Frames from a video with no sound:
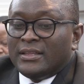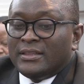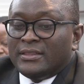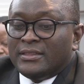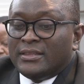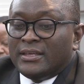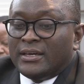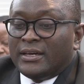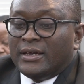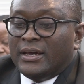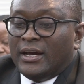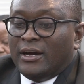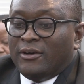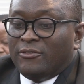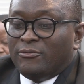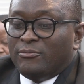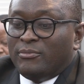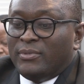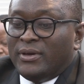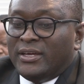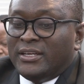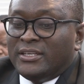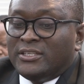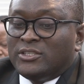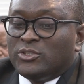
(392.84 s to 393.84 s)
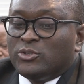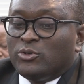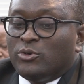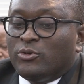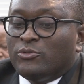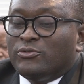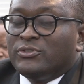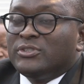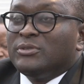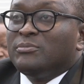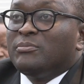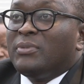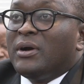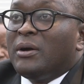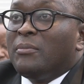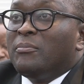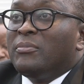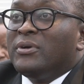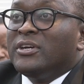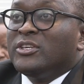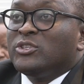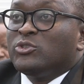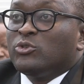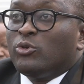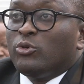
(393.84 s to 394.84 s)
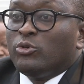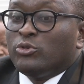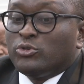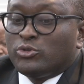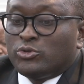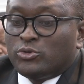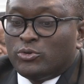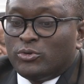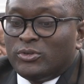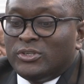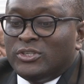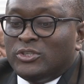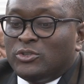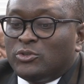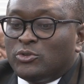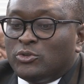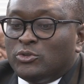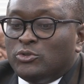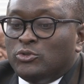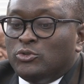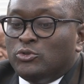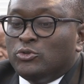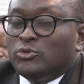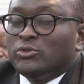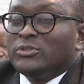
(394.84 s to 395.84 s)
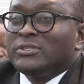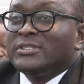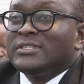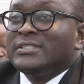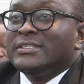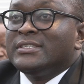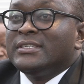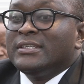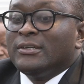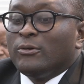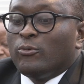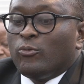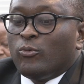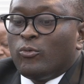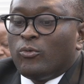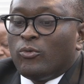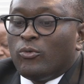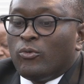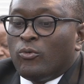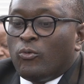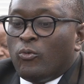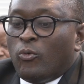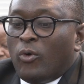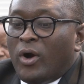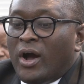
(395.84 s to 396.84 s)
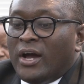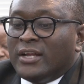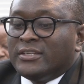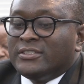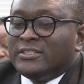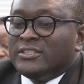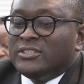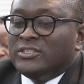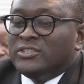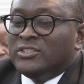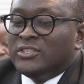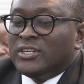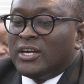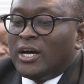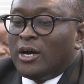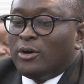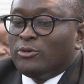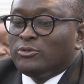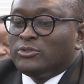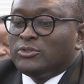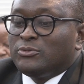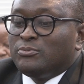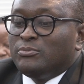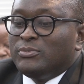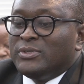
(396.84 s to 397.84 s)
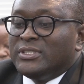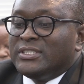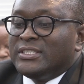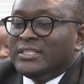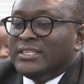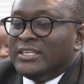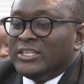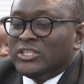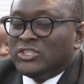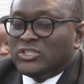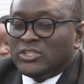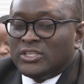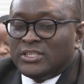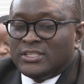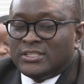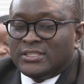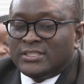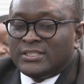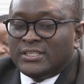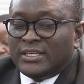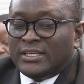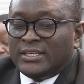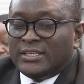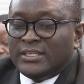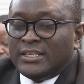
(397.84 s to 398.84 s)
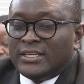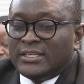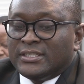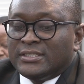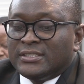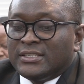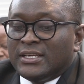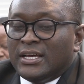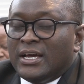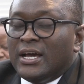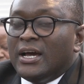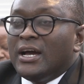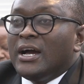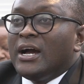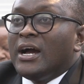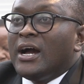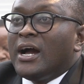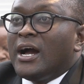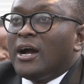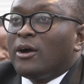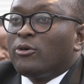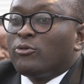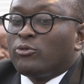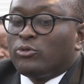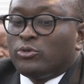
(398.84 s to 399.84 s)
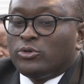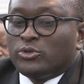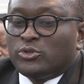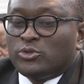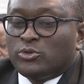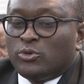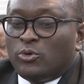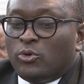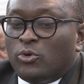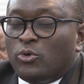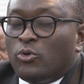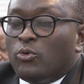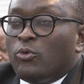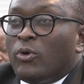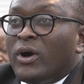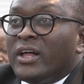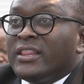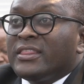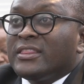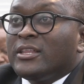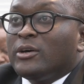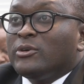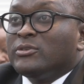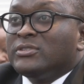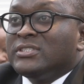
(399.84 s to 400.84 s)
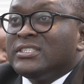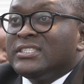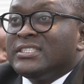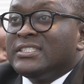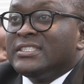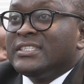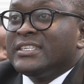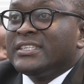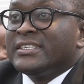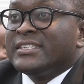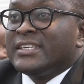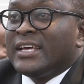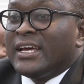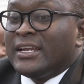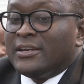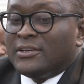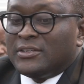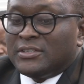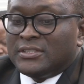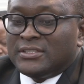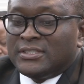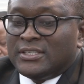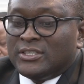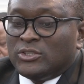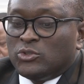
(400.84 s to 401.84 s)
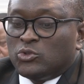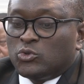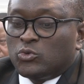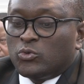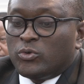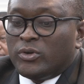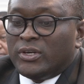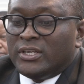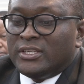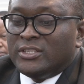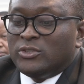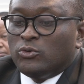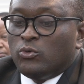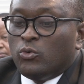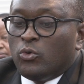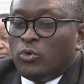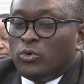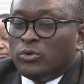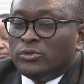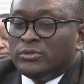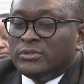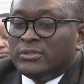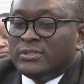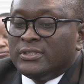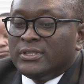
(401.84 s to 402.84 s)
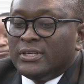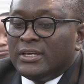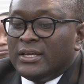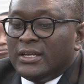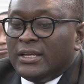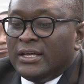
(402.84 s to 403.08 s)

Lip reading: The government of Zimbabwe has also introduced ward drought mitigation centers across all 1,620 wards.